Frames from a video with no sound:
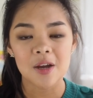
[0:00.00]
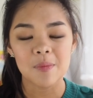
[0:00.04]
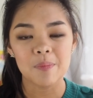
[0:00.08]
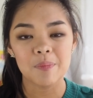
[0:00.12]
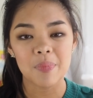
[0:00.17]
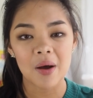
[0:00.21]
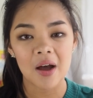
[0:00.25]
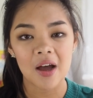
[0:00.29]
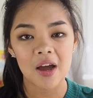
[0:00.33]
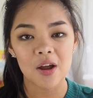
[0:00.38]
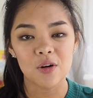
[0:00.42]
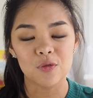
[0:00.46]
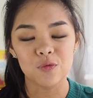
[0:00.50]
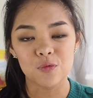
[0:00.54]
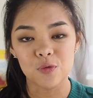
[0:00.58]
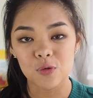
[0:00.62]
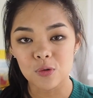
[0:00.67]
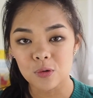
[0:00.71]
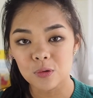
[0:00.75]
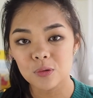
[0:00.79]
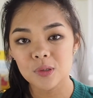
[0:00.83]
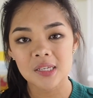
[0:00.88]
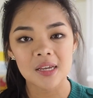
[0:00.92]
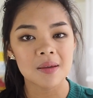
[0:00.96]
But
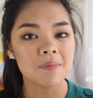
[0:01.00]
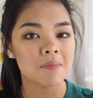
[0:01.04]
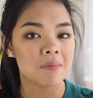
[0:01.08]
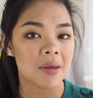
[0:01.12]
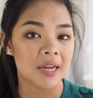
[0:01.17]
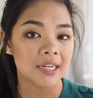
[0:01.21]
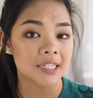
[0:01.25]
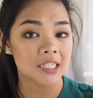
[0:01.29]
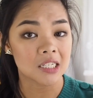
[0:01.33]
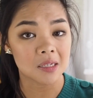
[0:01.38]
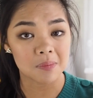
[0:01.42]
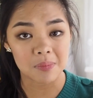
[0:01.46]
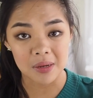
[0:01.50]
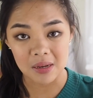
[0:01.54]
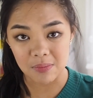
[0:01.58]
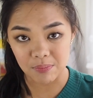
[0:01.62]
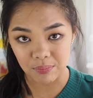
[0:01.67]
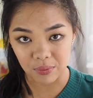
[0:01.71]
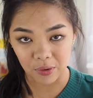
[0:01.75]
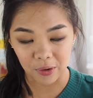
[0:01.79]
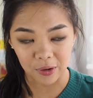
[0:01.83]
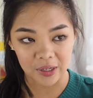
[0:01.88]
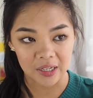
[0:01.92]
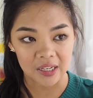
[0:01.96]
rules are meant to be
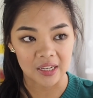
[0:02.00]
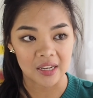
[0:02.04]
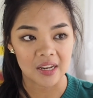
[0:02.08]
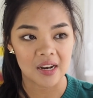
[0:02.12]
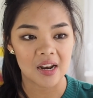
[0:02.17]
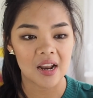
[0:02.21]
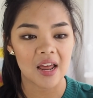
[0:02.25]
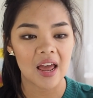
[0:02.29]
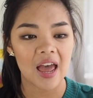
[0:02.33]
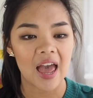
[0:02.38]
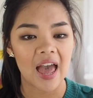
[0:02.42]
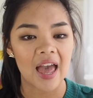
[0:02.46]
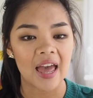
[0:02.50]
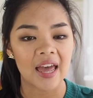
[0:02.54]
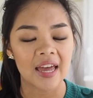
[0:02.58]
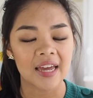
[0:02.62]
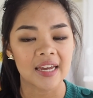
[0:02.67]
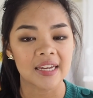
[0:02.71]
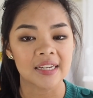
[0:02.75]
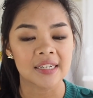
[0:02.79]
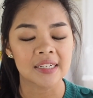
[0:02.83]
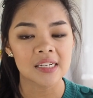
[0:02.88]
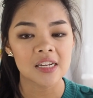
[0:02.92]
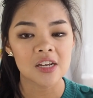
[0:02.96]
broken,
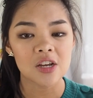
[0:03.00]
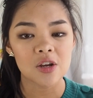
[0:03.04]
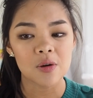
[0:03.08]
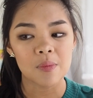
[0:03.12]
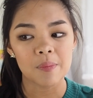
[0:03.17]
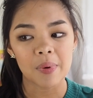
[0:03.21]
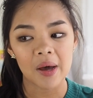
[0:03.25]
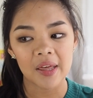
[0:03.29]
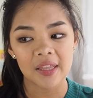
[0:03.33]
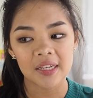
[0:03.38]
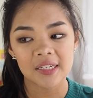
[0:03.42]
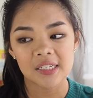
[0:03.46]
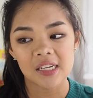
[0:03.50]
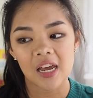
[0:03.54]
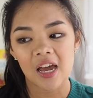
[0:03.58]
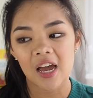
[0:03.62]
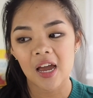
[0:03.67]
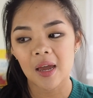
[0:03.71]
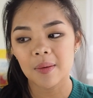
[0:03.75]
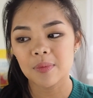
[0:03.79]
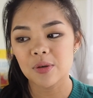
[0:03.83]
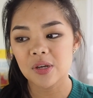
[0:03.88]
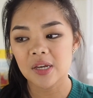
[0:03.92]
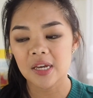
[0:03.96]
and by the
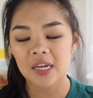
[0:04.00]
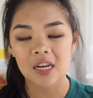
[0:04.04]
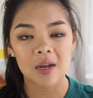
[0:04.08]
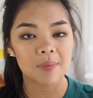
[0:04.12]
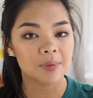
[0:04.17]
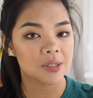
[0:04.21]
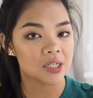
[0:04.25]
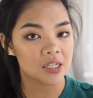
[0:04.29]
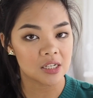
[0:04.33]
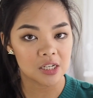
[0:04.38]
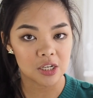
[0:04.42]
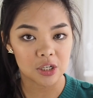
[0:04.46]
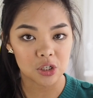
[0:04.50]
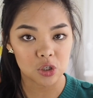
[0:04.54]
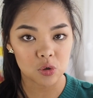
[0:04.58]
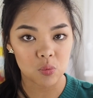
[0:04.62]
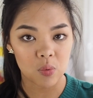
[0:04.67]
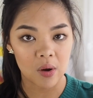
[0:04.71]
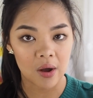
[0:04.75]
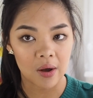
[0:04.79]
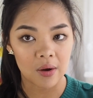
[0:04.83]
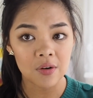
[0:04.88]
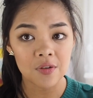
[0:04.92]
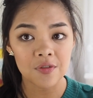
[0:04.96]
time you get up to year
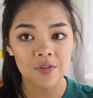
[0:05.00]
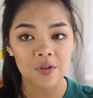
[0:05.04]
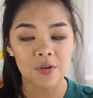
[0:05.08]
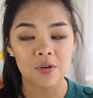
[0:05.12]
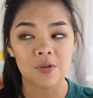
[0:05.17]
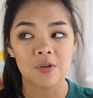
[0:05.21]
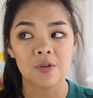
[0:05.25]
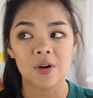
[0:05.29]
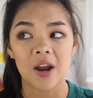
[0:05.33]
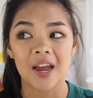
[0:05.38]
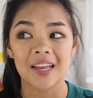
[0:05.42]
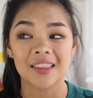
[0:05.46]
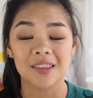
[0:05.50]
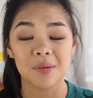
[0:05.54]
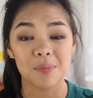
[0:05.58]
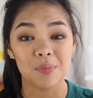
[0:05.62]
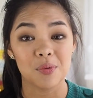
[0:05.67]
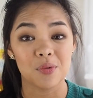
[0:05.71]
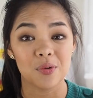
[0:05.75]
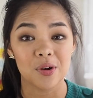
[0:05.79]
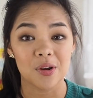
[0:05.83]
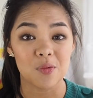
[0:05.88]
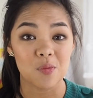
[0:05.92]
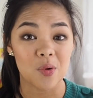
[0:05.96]
12 or at the
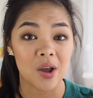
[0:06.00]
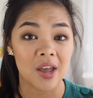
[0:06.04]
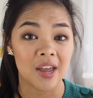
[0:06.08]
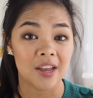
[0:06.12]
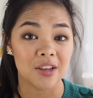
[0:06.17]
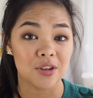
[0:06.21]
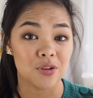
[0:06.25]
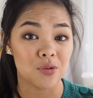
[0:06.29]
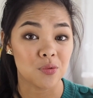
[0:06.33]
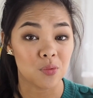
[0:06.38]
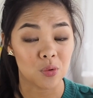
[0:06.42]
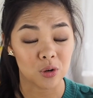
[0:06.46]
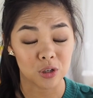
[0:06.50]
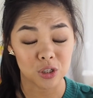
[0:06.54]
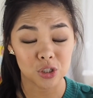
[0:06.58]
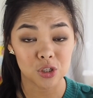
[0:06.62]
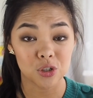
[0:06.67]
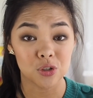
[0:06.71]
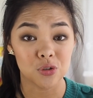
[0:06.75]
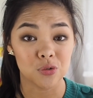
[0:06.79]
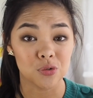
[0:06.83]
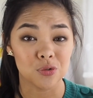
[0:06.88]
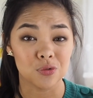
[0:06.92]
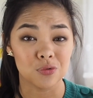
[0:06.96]
point where you want to
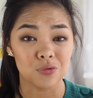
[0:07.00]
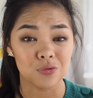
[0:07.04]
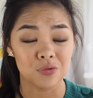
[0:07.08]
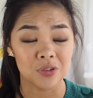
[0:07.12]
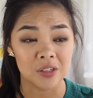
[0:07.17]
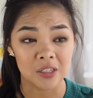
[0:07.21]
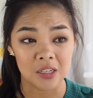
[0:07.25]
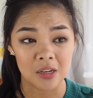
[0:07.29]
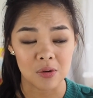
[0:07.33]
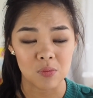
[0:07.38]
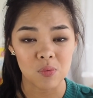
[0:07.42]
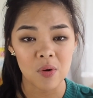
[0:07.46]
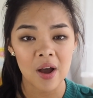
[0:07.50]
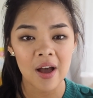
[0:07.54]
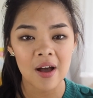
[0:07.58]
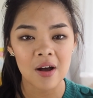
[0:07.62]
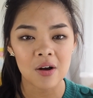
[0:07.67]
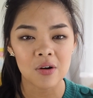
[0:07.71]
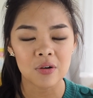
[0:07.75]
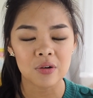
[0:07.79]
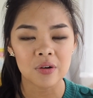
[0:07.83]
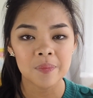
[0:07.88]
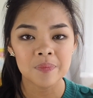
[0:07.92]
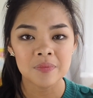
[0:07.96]
do really
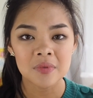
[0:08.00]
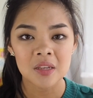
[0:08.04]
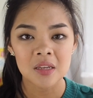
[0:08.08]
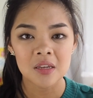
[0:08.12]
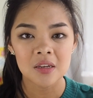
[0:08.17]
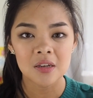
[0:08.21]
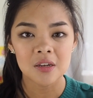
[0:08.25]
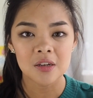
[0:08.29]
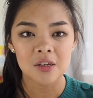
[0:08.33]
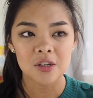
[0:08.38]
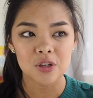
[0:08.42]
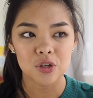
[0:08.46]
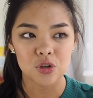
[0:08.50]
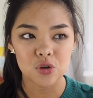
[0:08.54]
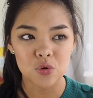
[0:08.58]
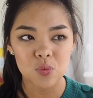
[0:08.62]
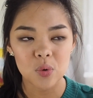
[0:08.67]
well, you